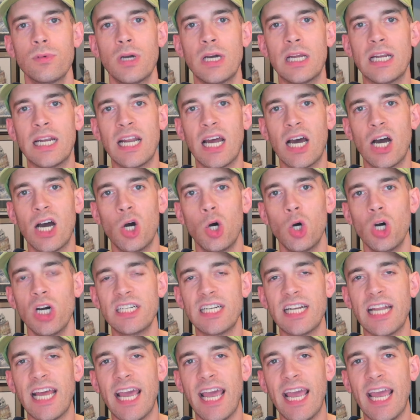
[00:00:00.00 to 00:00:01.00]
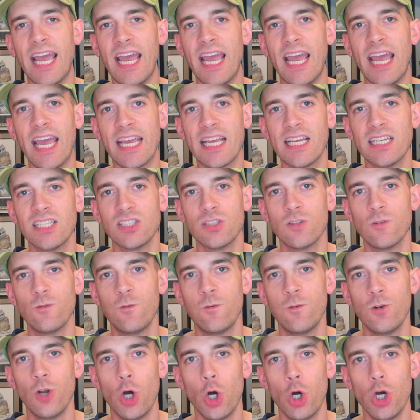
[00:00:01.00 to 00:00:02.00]
Now, what the heck is a
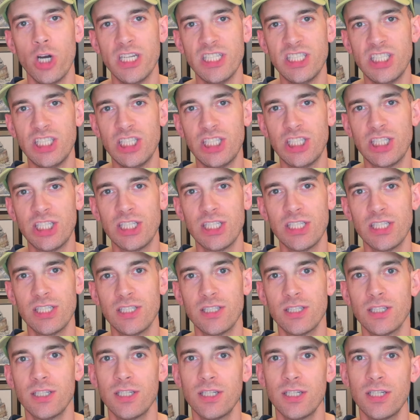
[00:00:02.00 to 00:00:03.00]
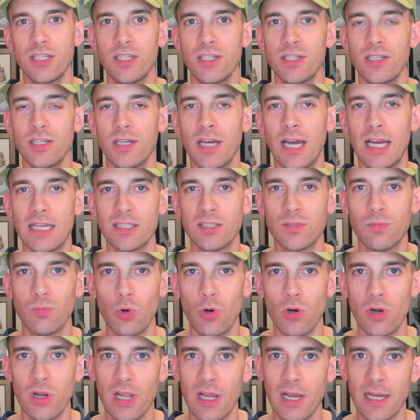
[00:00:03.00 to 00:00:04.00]
flowage? That's
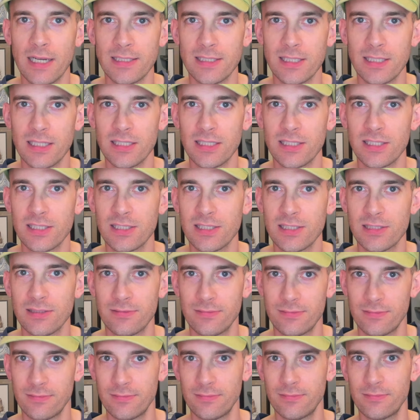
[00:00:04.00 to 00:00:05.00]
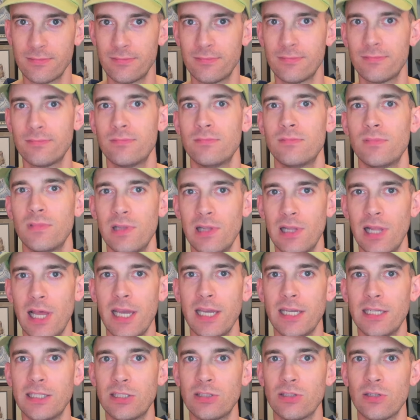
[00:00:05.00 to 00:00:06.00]
more like just
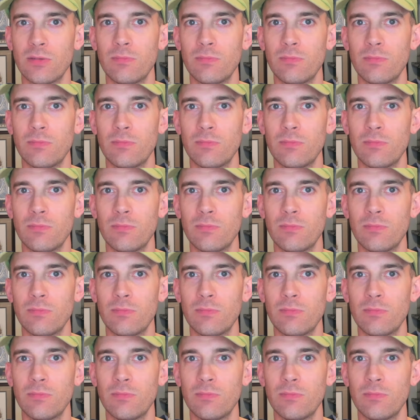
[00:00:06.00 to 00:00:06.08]
lakes or